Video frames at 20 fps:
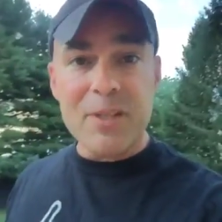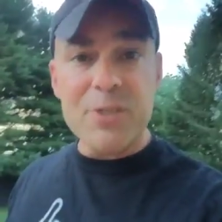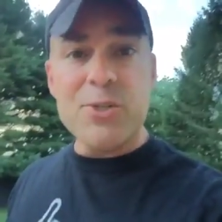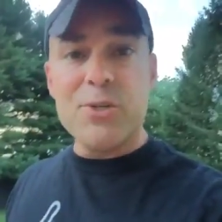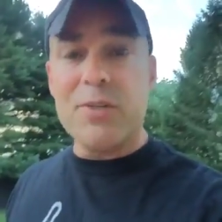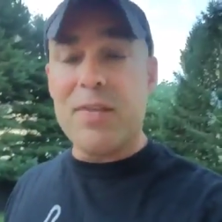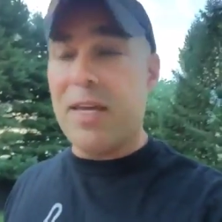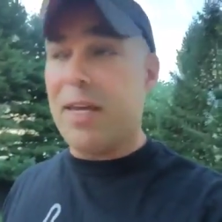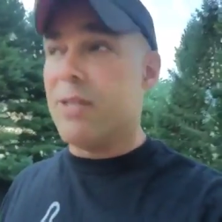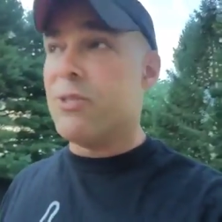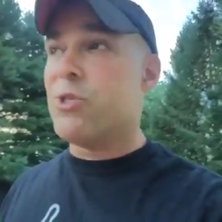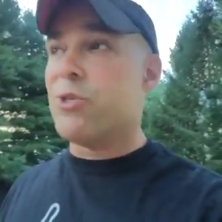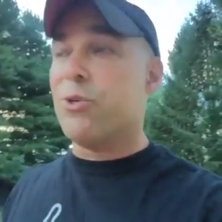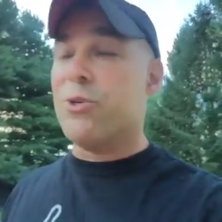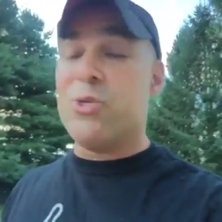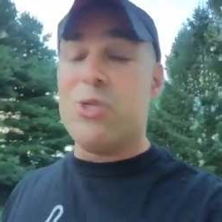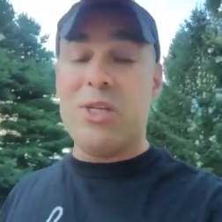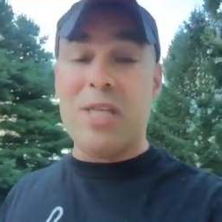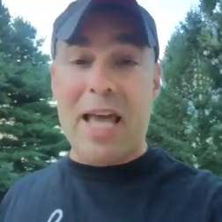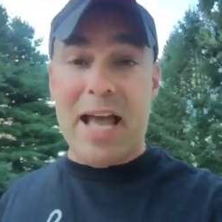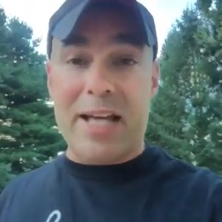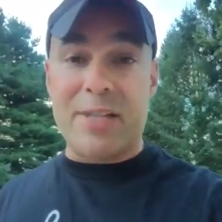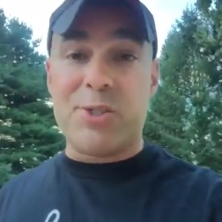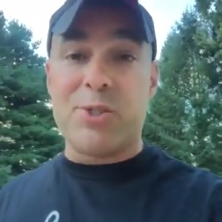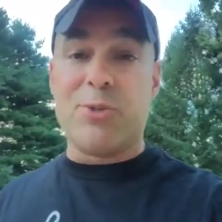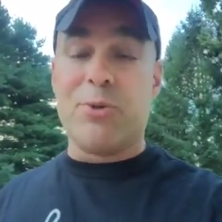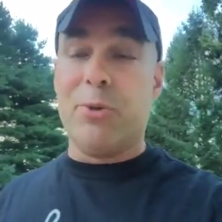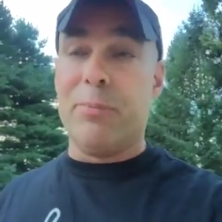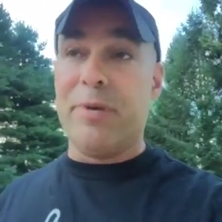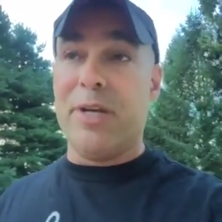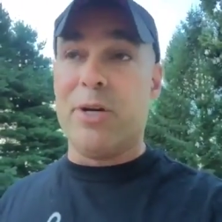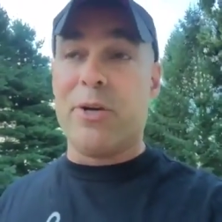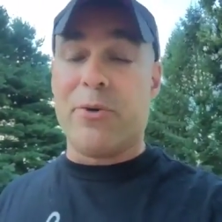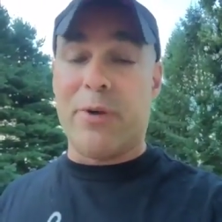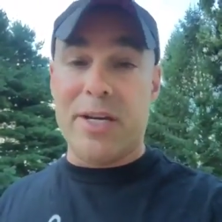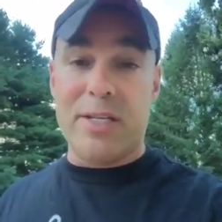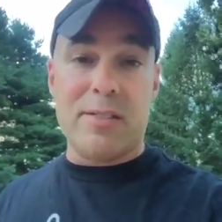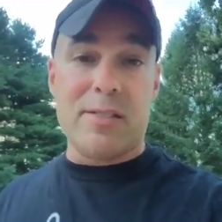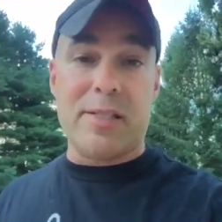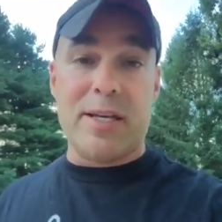So the answer is yes, there will be a
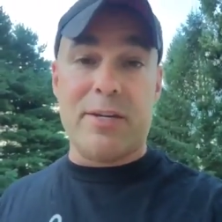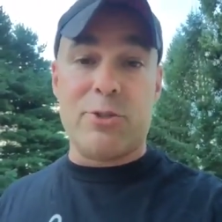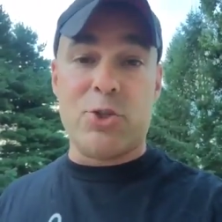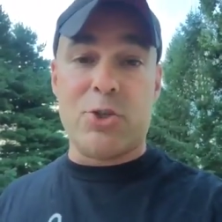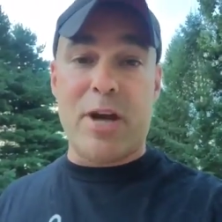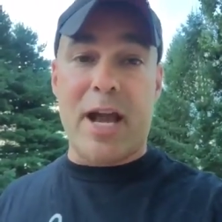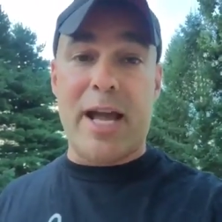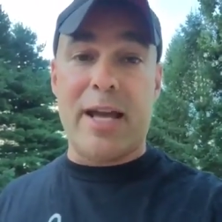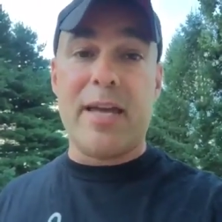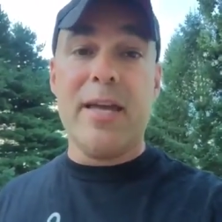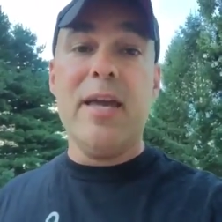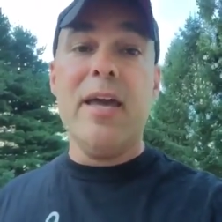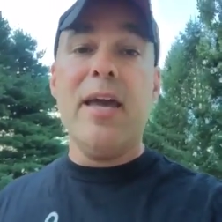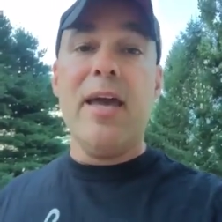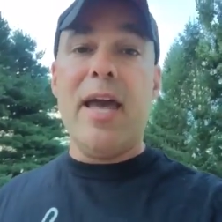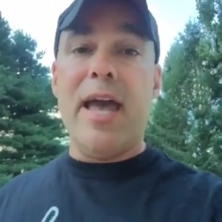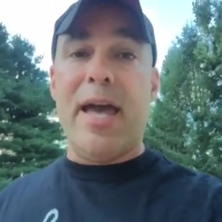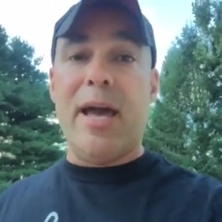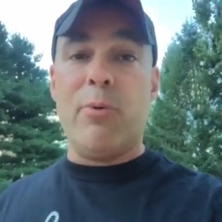great soundtrack.